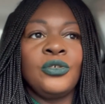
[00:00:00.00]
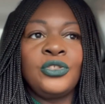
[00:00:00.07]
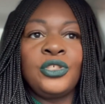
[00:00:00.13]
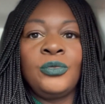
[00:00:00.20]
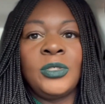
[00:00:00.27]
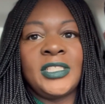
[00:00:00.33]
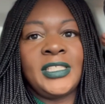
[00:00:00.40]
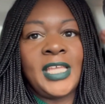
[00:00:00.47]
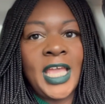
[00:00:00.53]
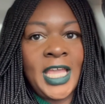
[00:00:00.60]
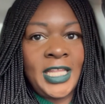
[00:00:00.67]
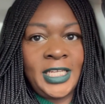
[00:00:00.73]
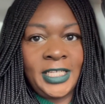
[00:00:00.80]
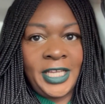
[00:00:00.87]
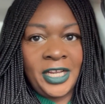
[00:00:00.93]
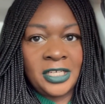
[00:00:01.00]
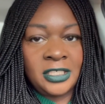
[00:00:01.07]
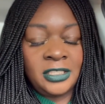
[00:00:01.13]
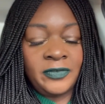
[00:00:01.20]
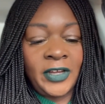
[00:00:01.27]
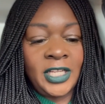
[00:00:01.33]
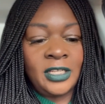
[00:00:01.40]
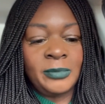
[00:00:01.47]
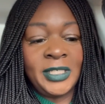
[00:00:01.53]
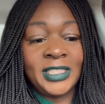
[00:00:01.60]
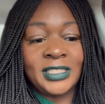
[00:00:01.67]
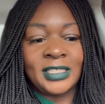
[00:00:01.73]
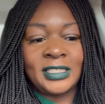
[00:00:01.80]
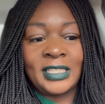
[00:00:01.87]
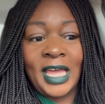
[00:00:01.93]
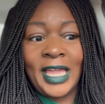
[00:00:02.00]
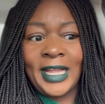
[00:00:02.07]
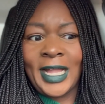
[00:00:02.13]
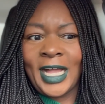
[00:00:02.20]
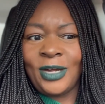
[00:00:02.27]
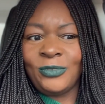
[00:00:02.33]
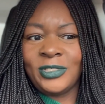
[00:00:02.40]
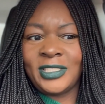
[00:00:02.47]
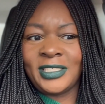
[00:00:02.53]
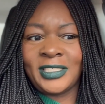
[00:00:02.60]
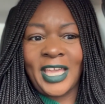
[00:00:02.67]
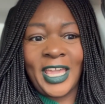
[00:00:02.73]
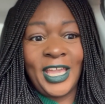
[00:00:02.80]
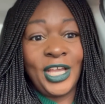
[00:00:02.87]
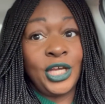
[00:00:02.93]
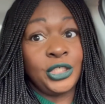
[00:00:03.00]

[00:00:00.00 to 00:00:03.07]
to a 10 in the character development to like, I would say a